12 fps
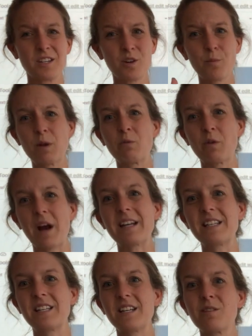you'll be
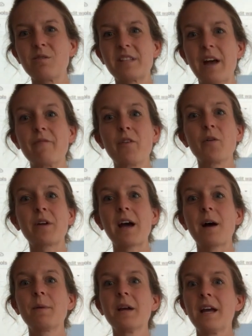ready to use that
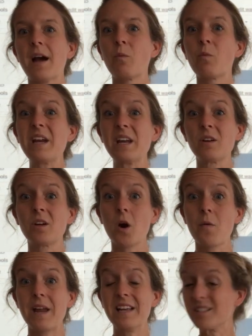vocab and we can
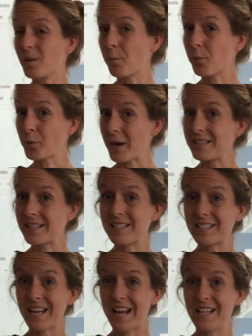go into
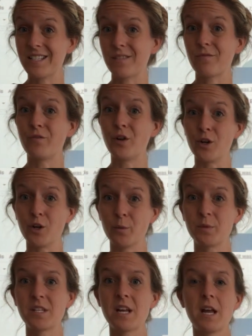present tense
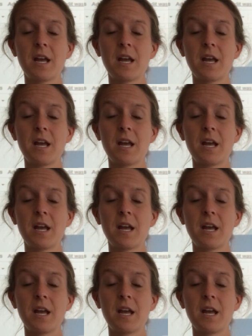verbs.